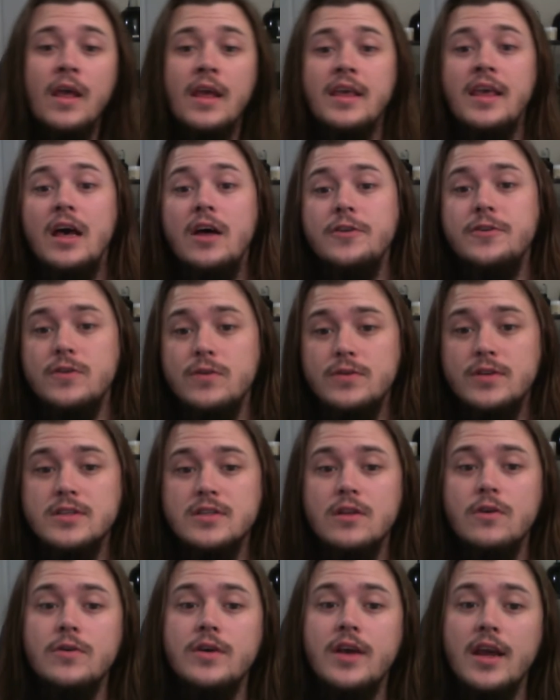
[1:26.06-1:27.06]
Calduth is
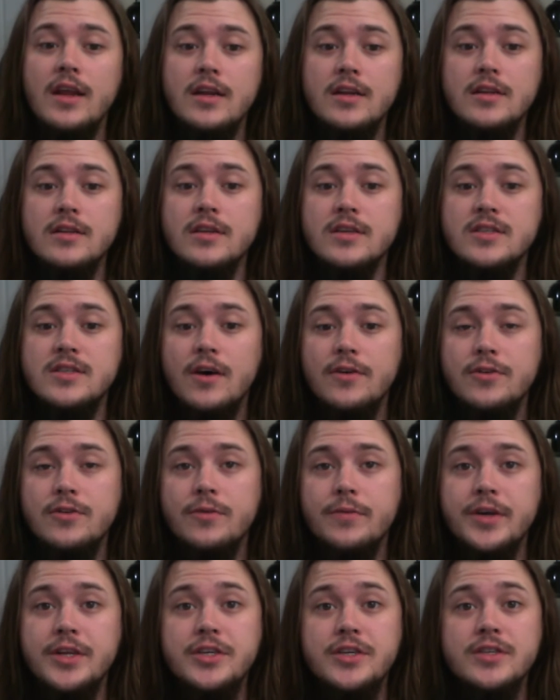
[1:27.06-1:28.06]
located in the southern
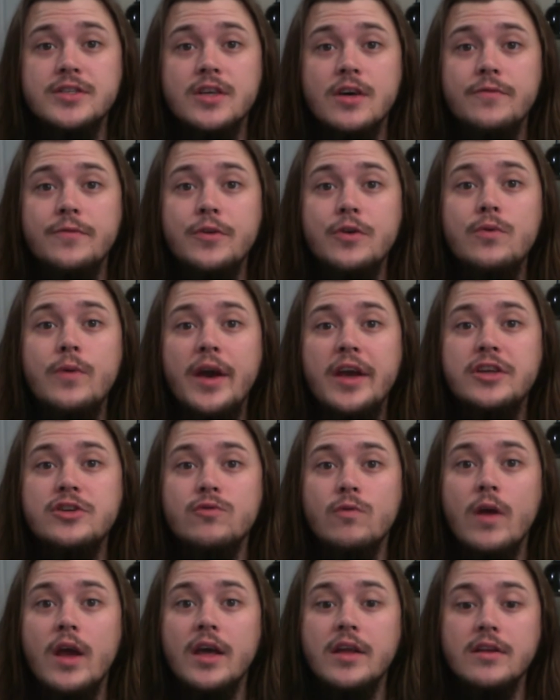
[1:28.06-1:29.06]
reaches of New Age
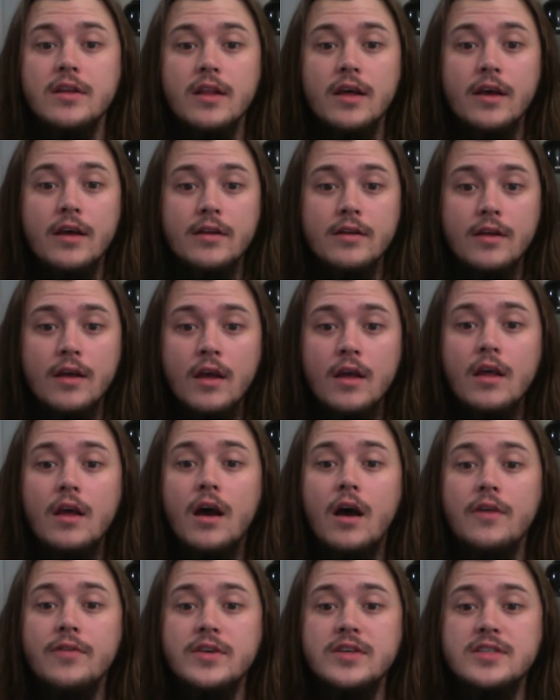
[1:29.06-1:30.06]
Randland,
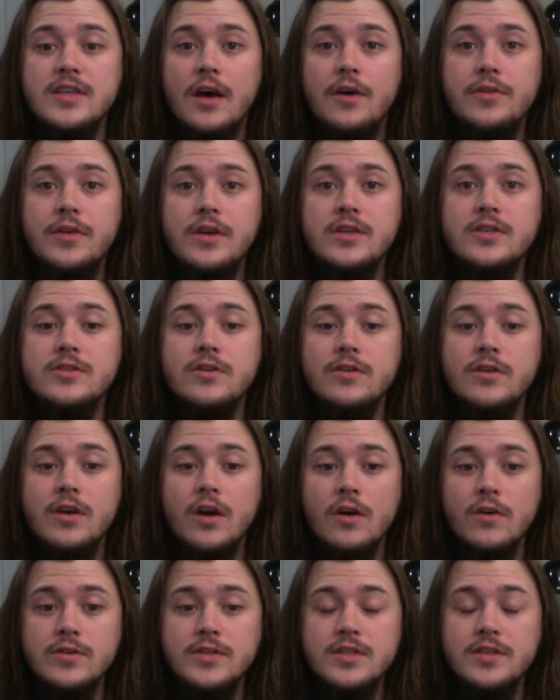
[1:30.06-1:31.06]
on the southeastern
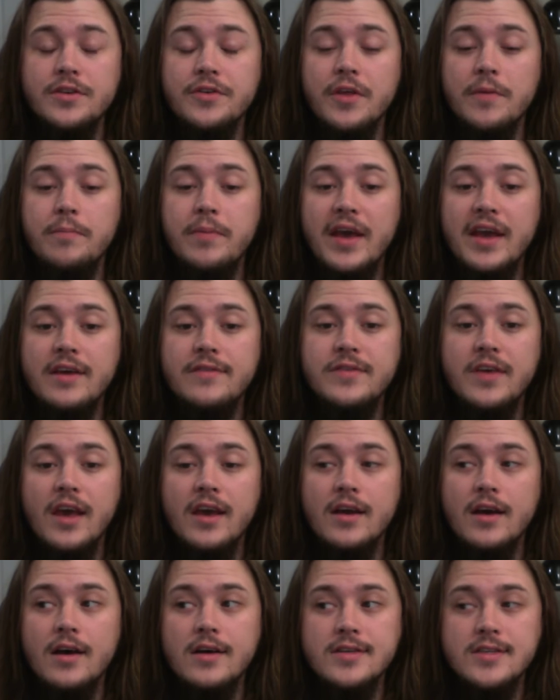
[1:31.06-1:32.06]
coast near the Bay of
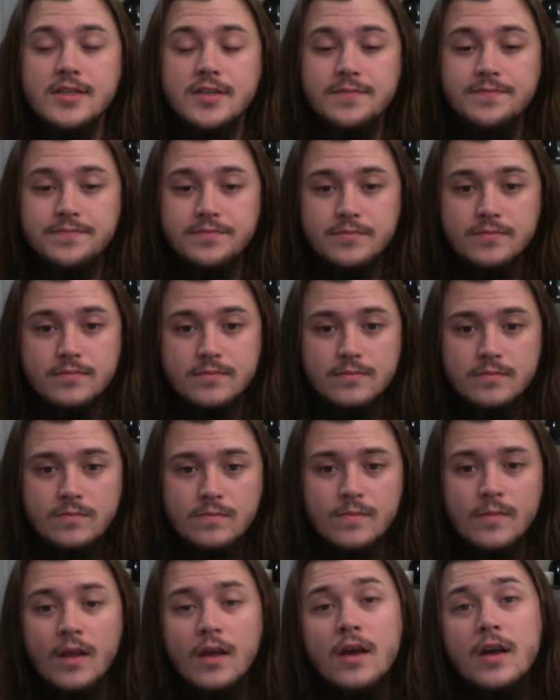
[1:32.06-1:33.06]
Chaos.
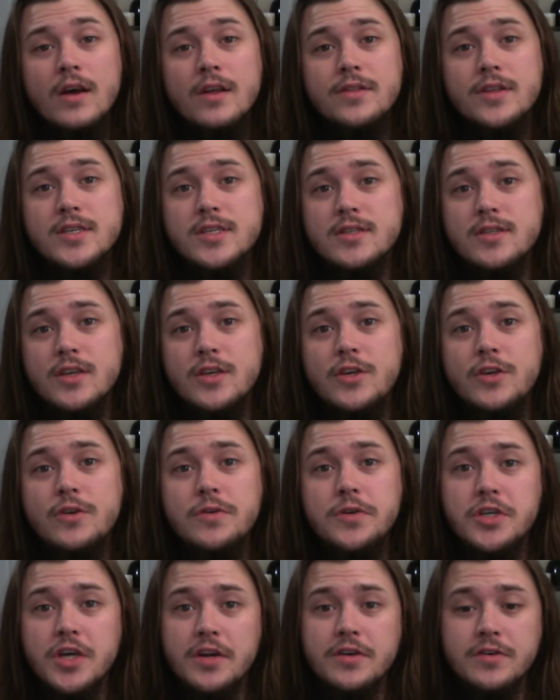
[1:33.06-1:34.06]
This is a
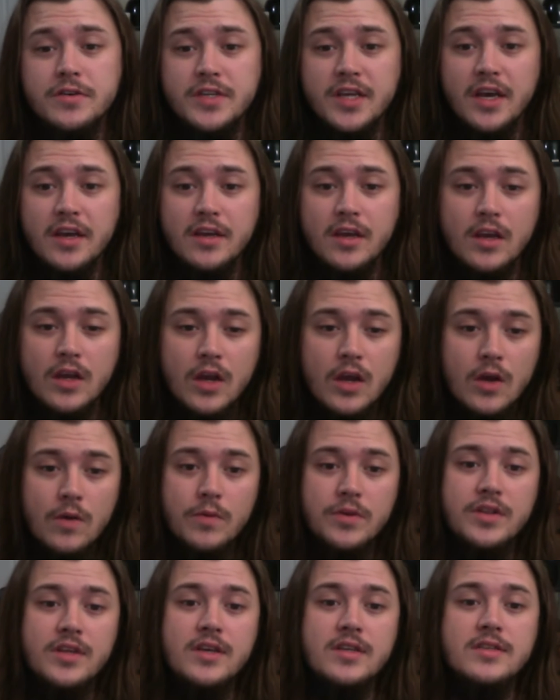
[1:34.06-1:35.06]
huge undertaking,
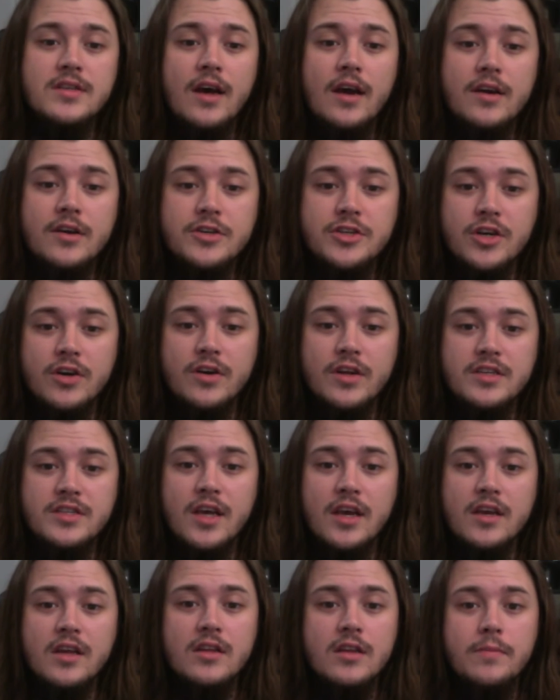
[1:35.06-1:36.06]
with the entire journey
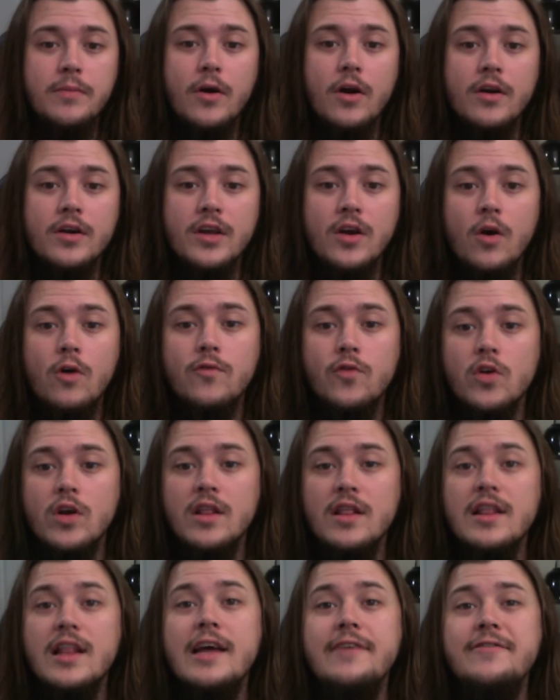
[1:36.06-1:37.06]
taking the party over
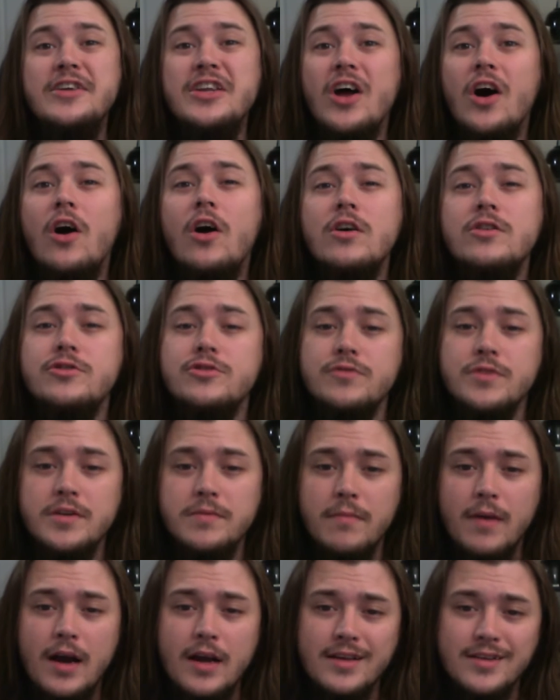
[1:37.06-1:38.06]
1,100
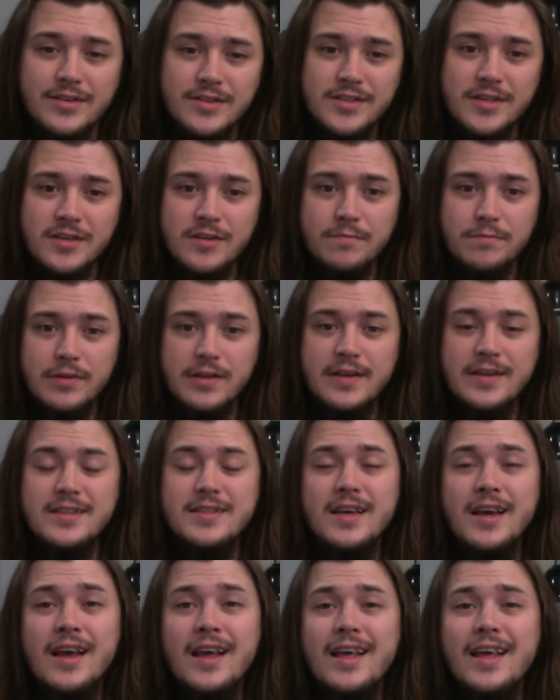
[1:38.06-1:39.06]
miles to
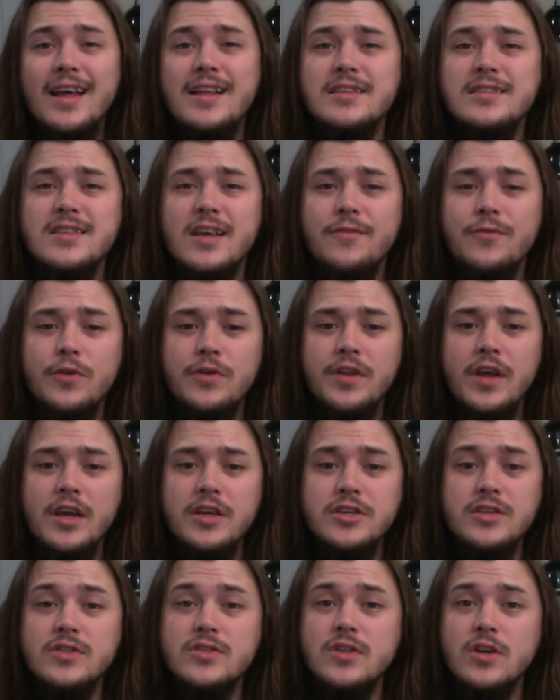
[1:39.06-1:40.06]
complete, and several
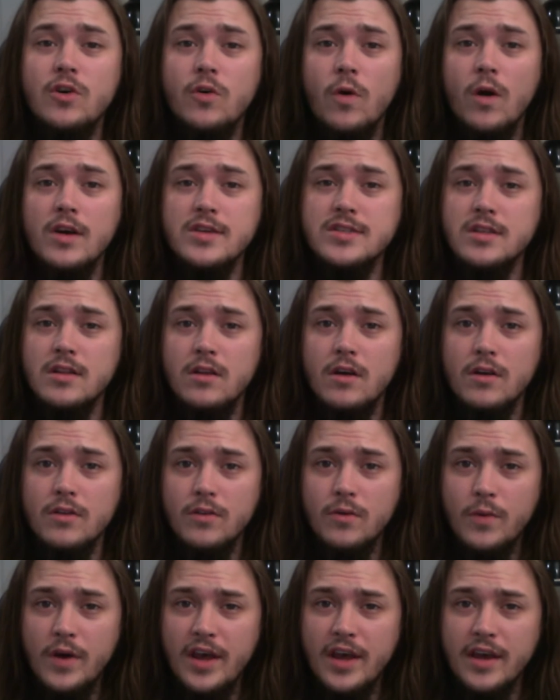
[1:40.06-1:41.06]
nations to cross along
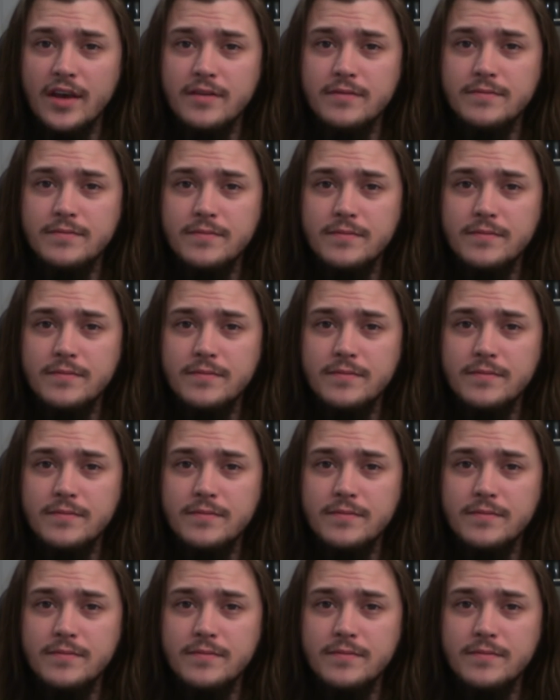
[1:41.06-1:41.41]
the way.